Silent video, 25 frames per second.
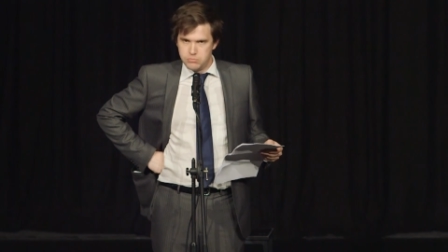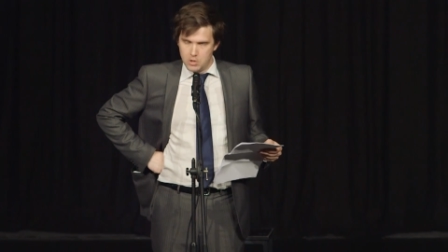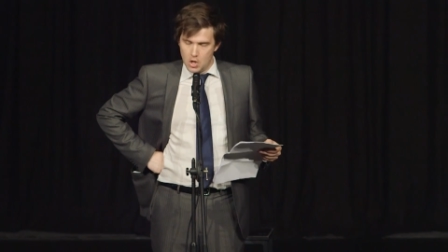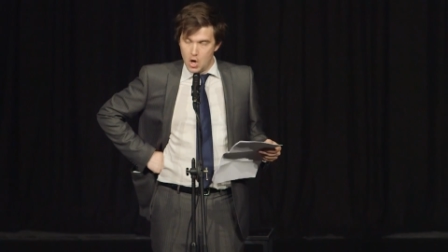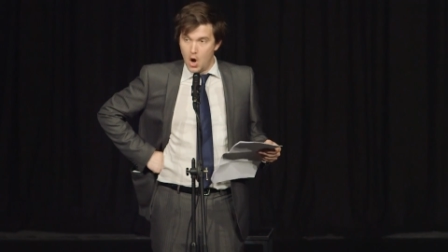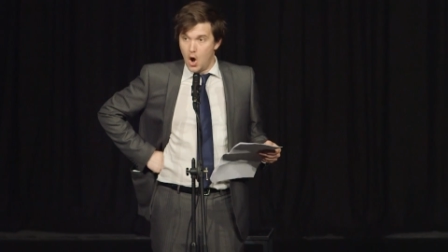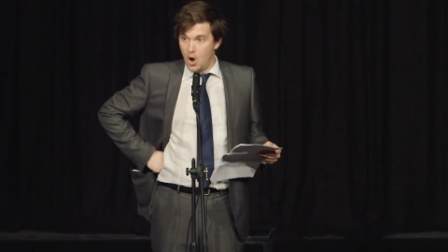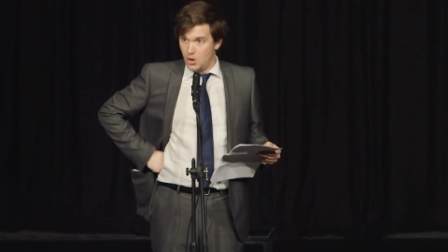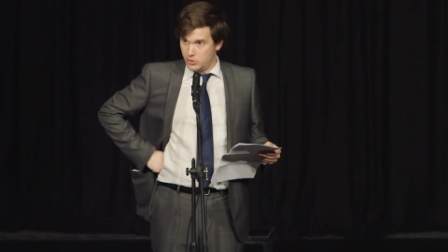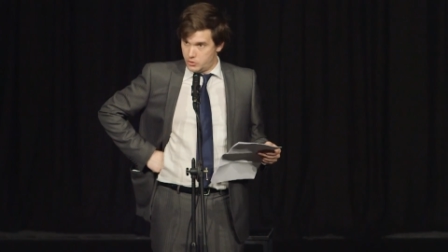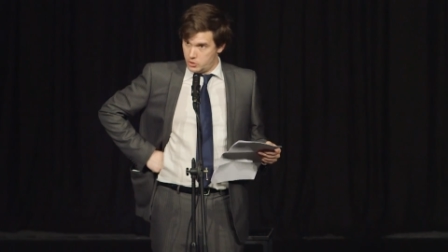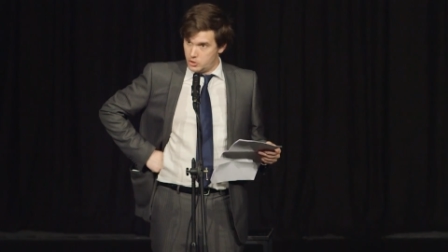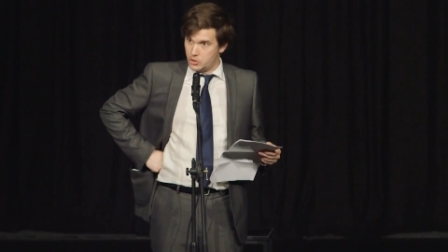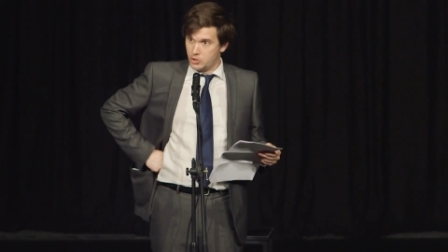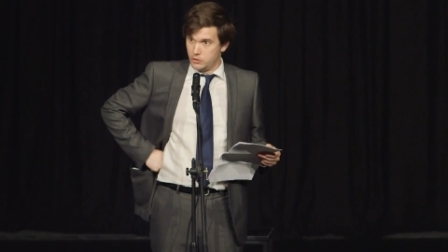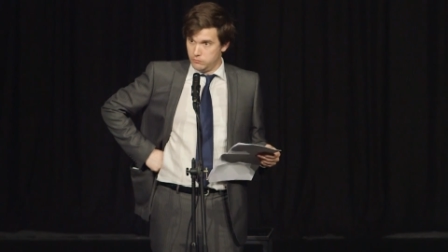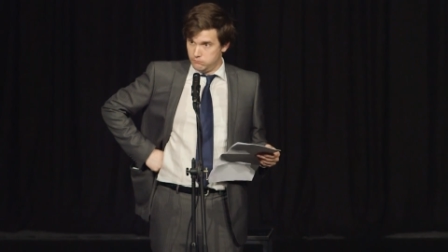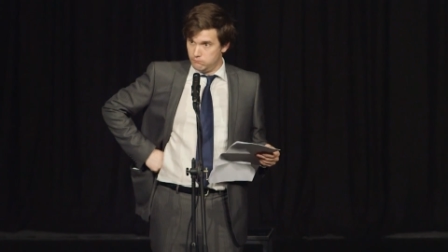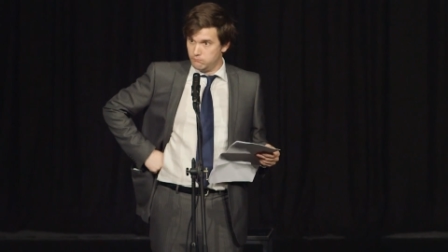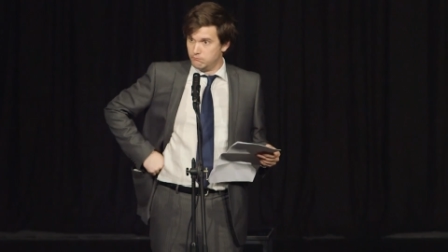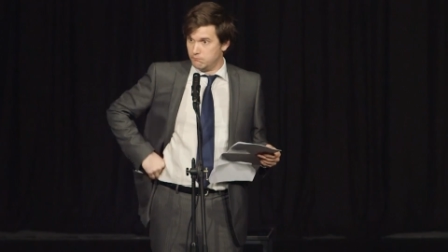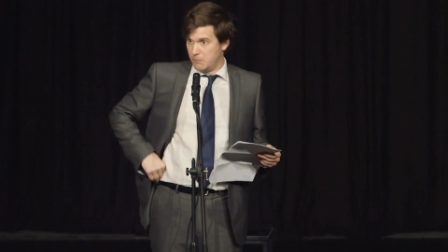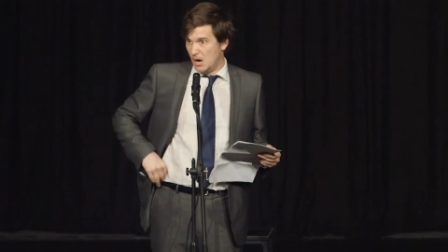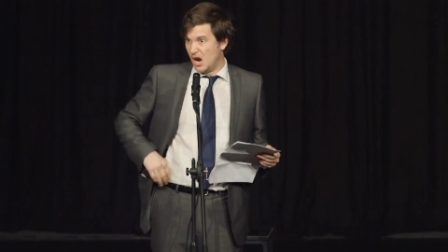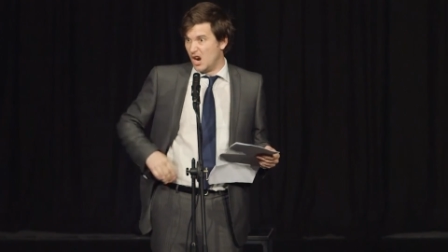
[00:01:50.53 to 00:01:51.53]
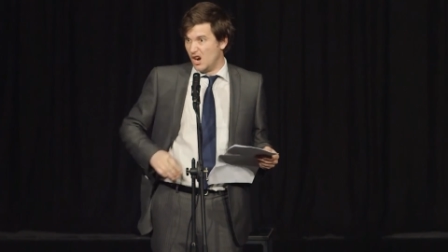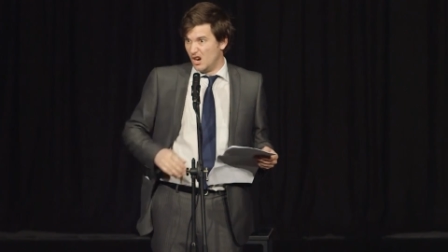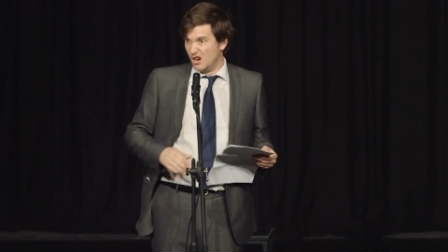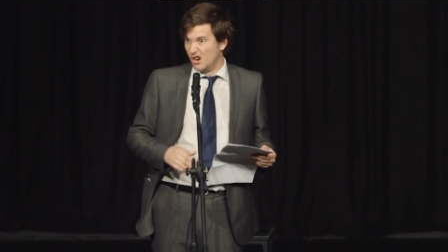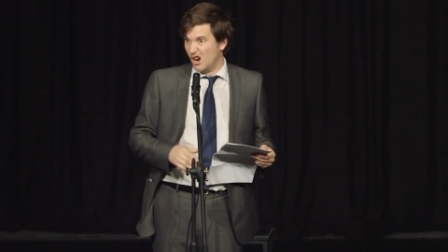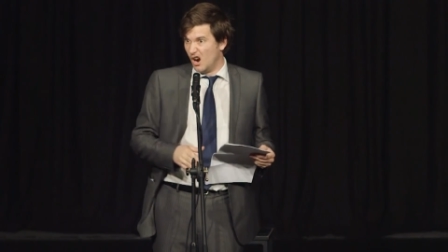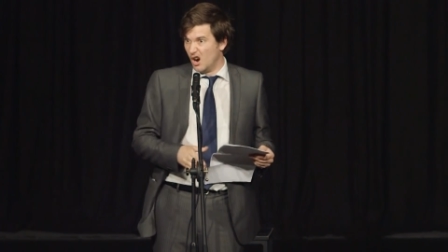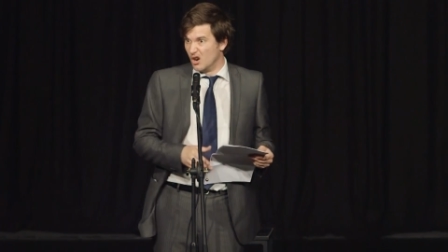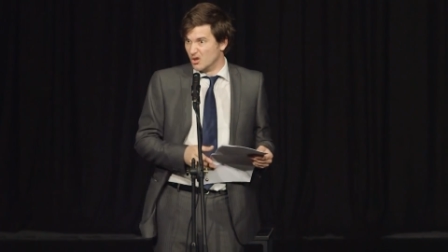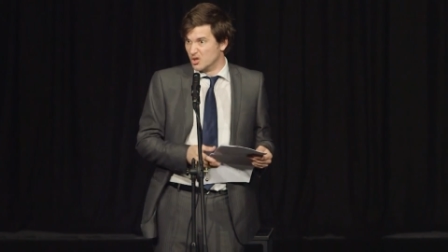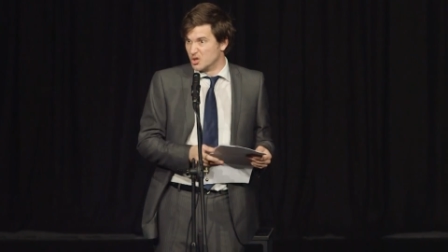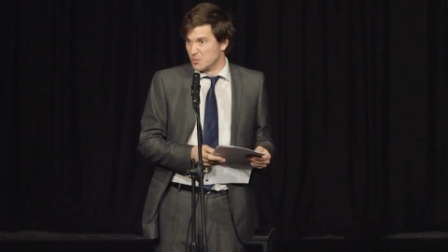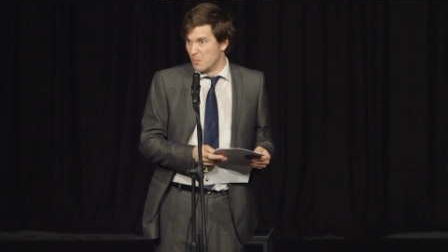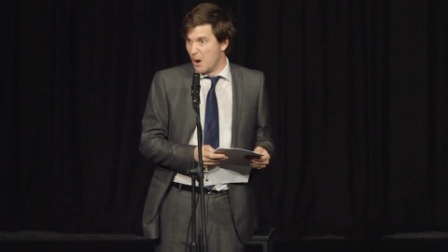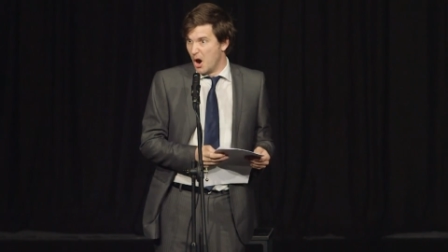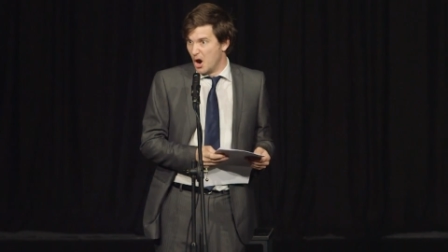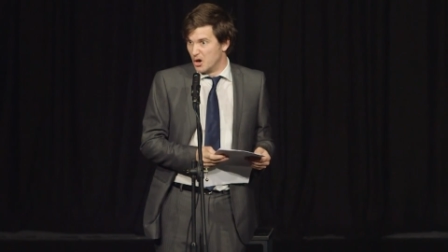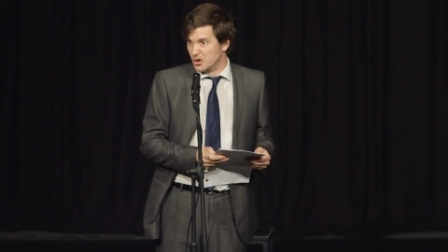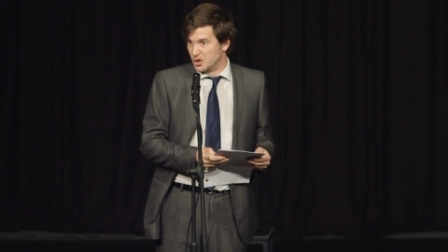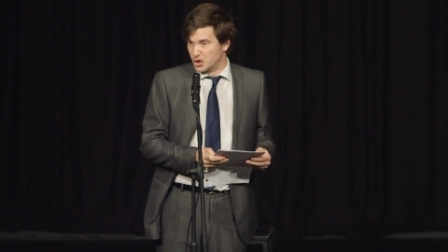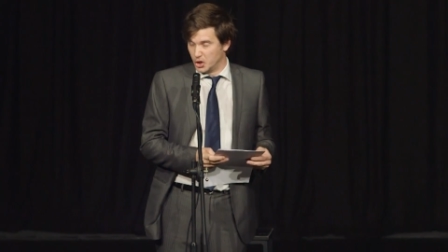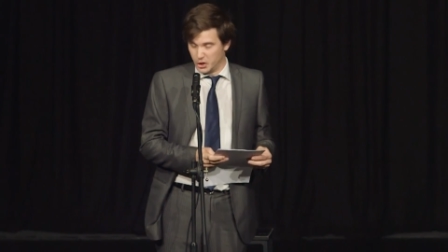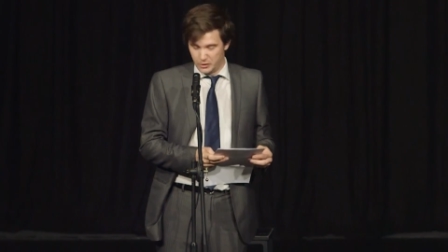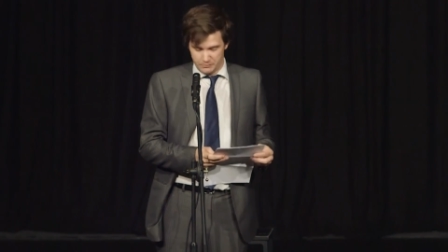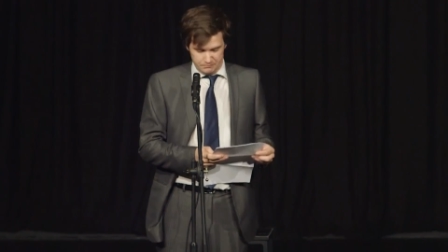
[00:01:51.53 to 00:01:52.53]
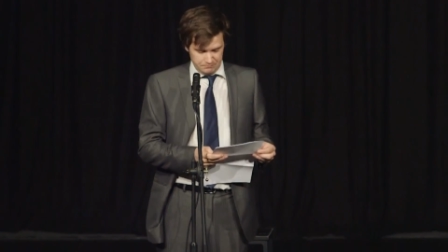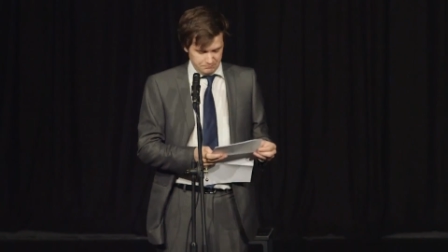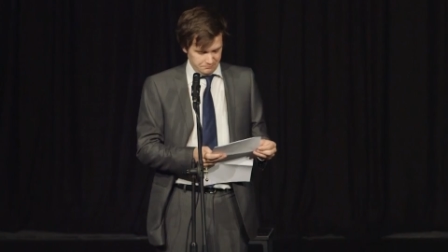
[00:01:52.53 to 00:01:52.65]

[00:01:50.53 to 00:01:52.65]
lost by a large margin.